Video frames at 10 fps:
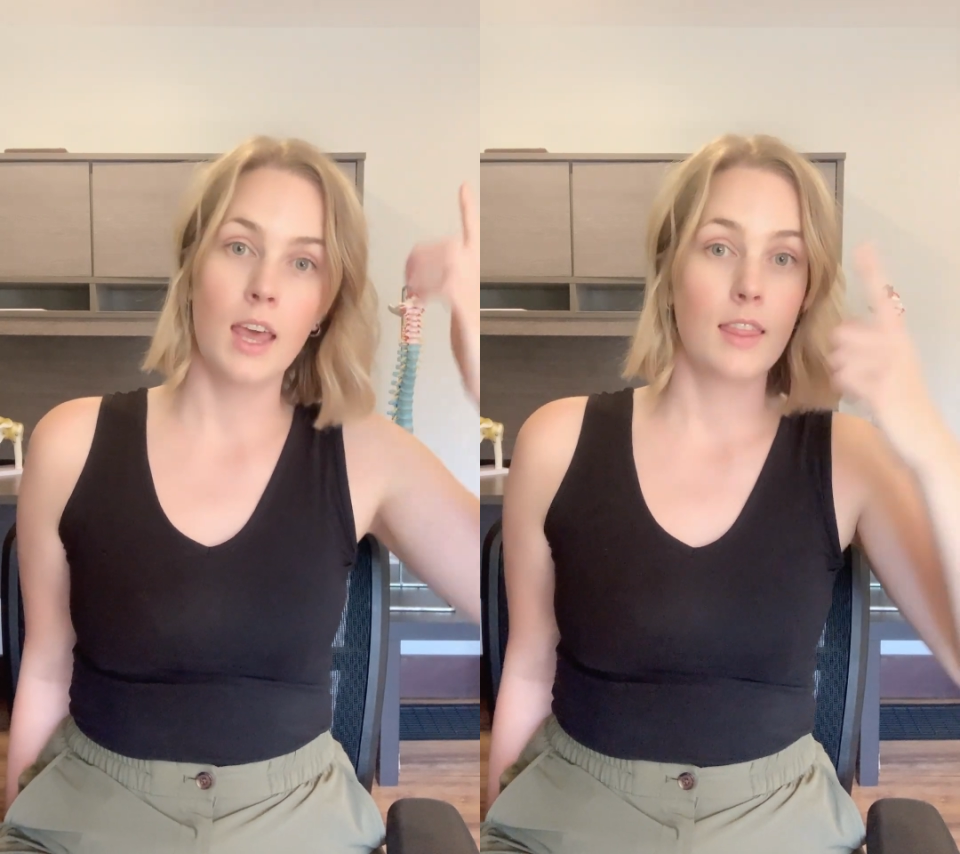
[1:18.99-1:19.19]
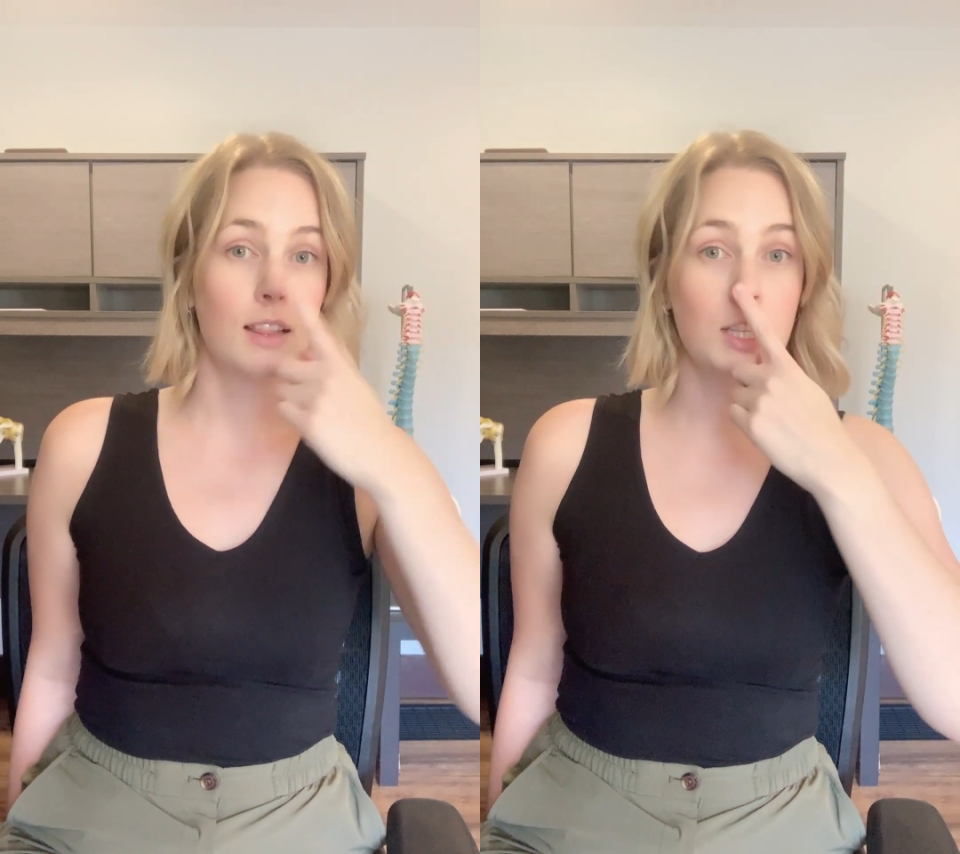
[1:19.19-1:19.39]

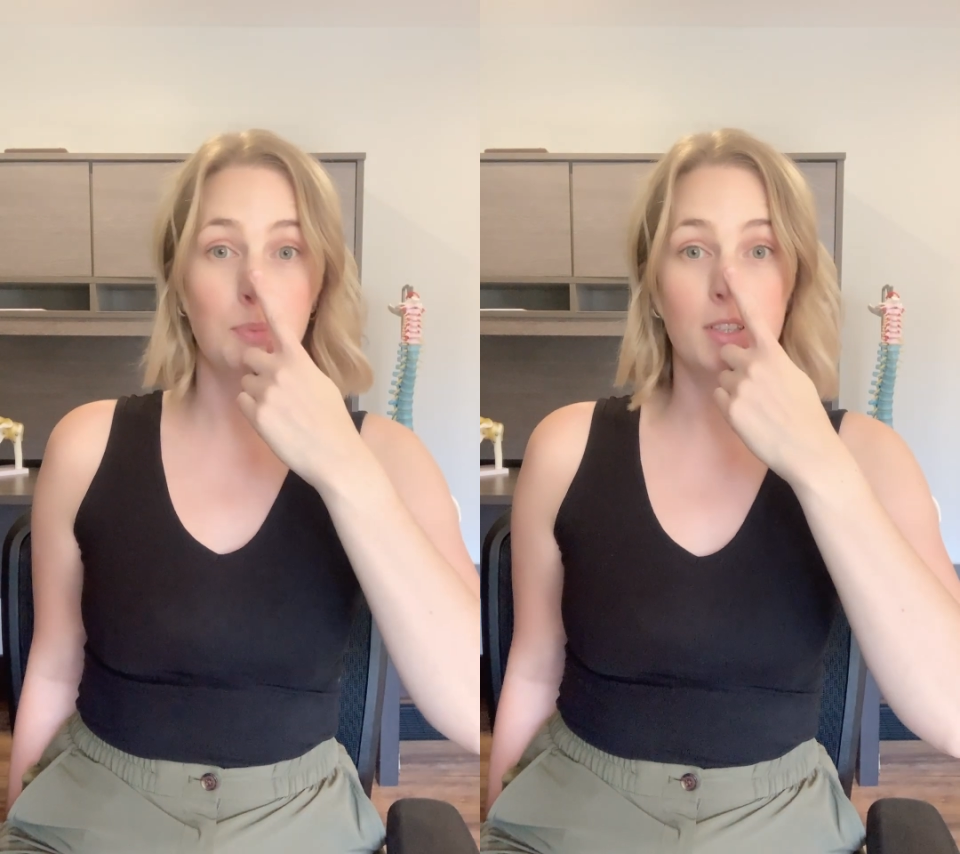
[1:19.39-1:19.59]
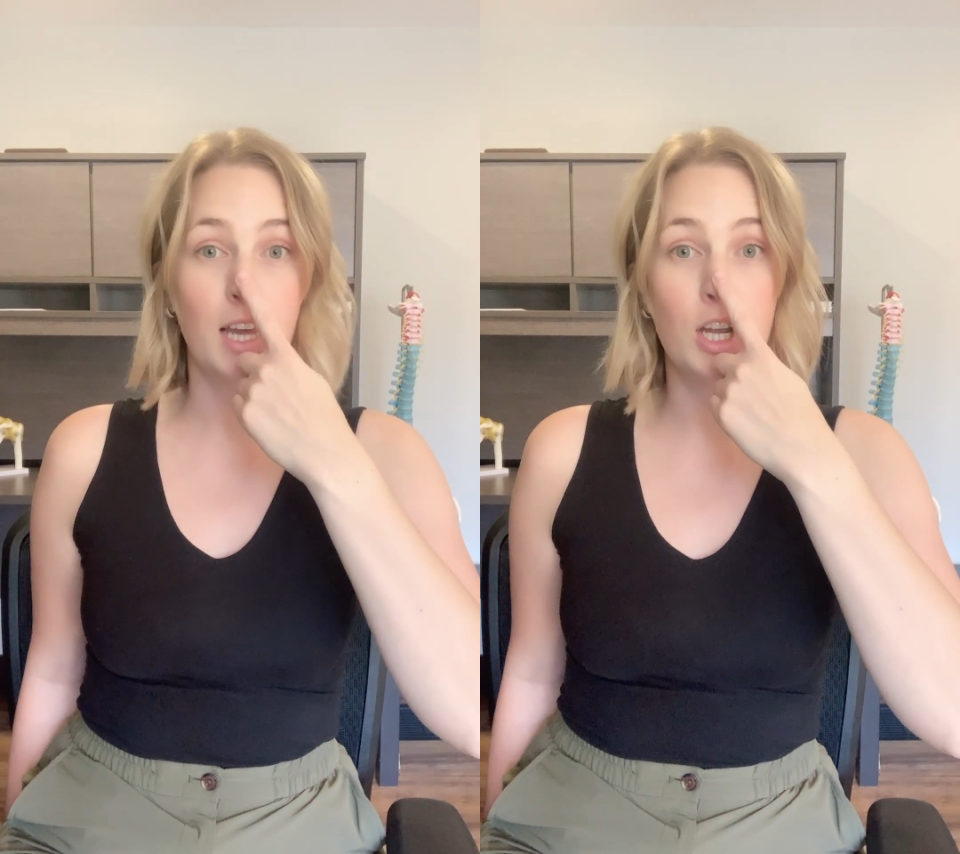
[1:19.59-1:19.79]
Then let's
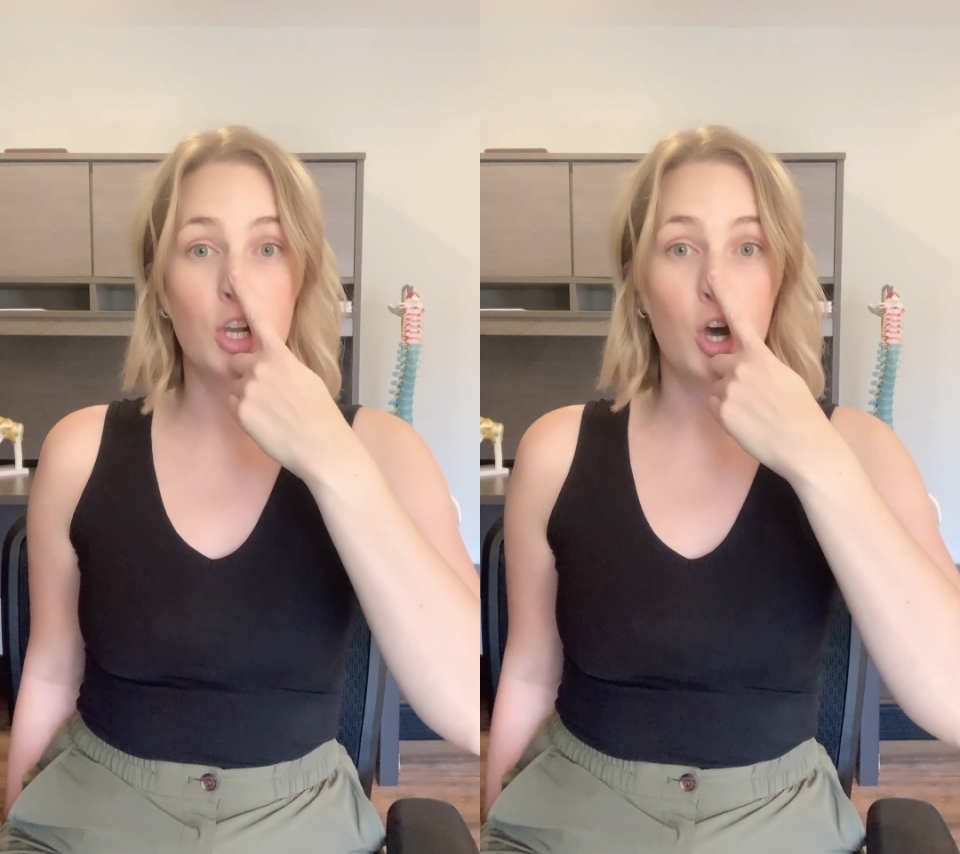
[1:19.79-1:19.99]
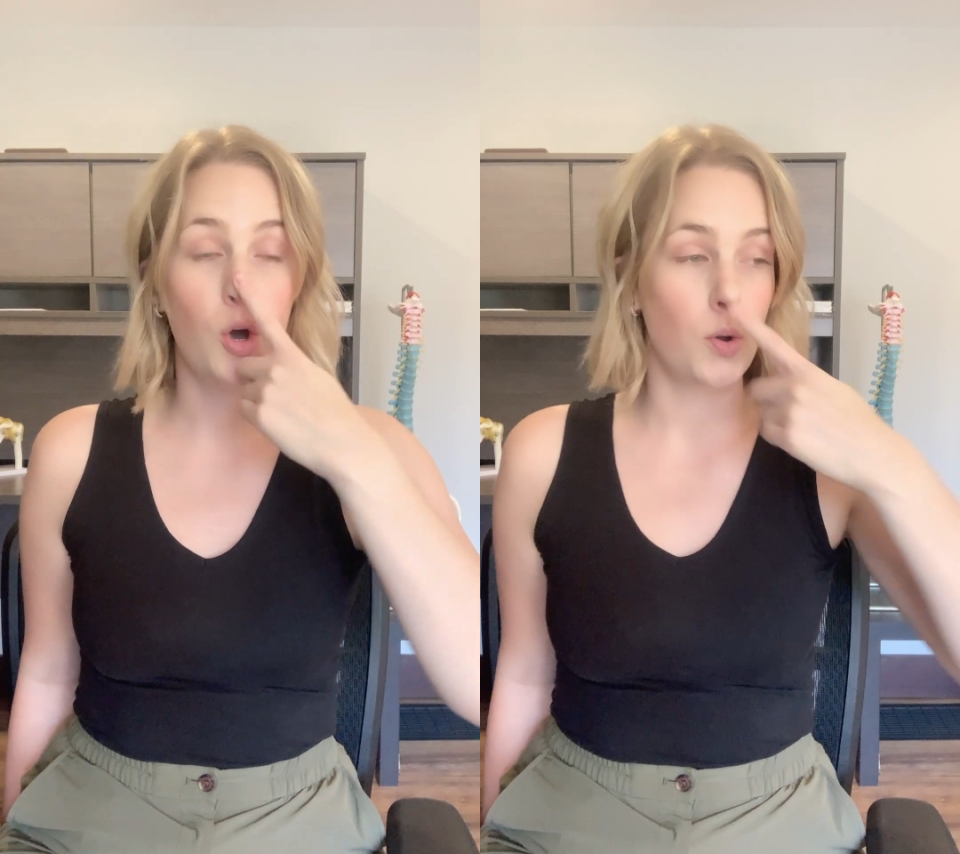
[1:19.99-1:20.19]
bring that
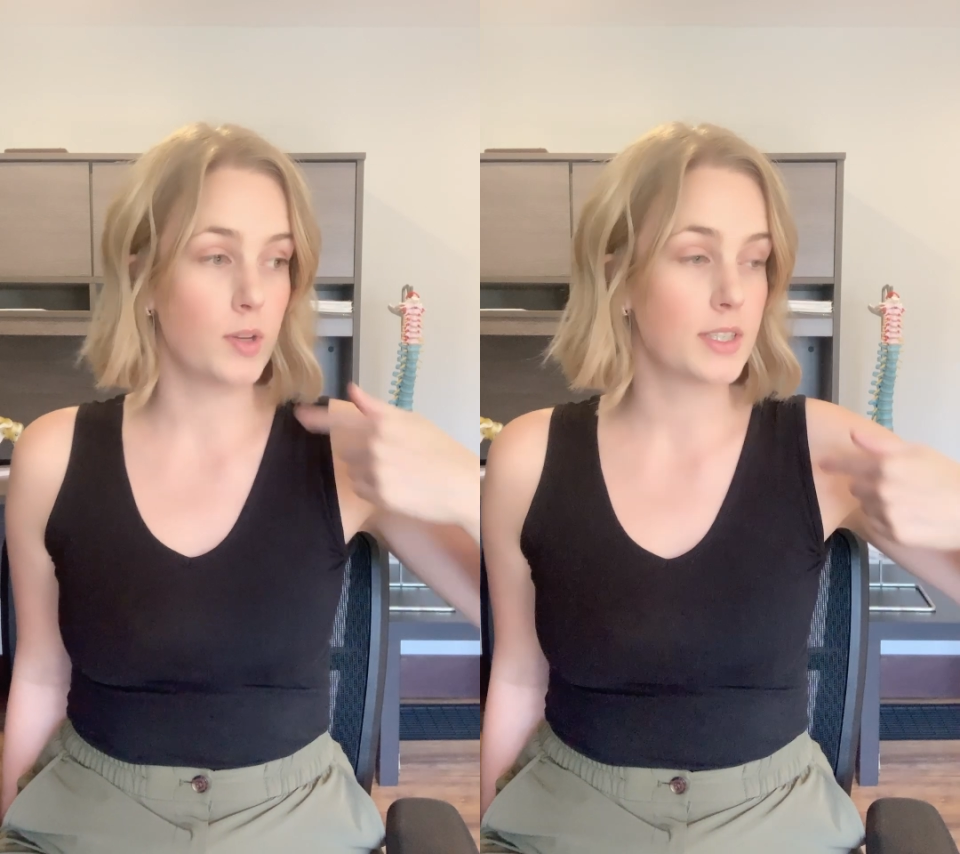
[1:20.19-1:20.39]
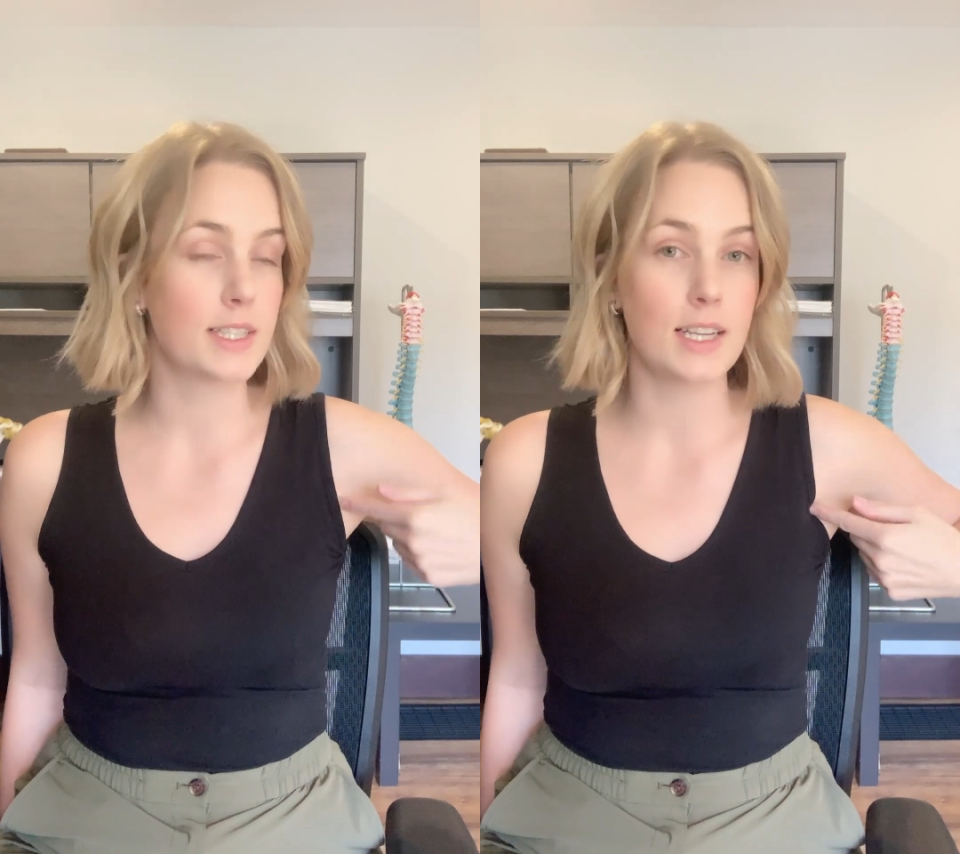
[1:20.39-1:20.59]

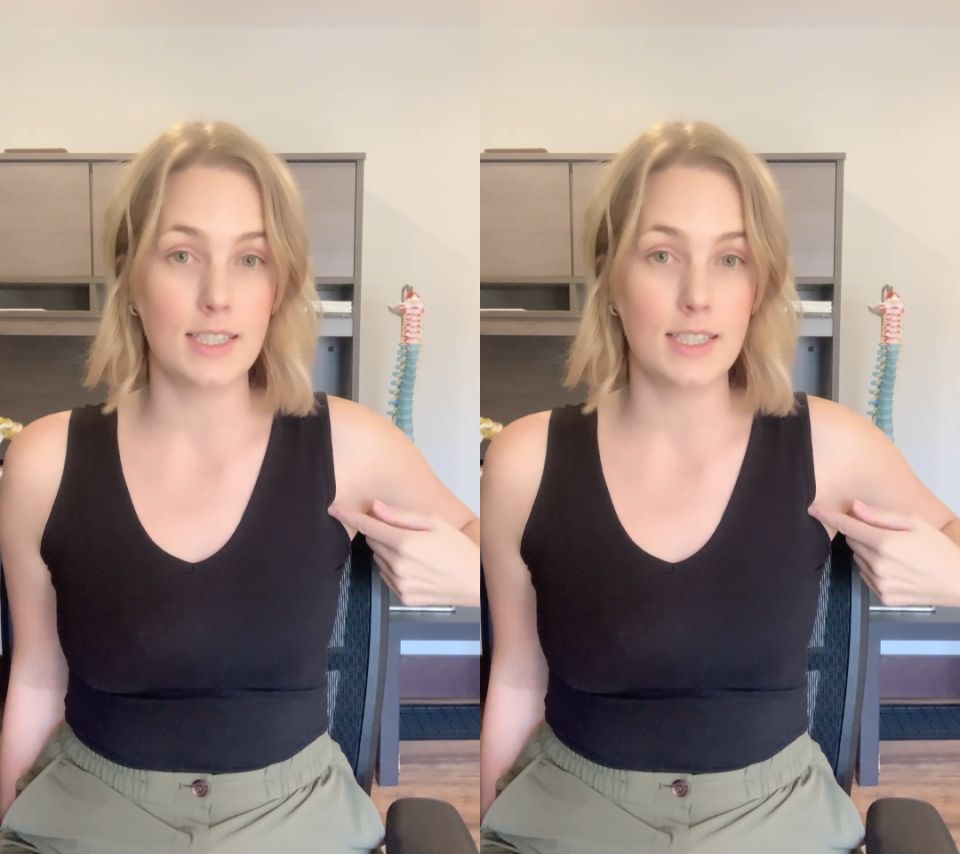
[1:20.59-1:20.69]
nose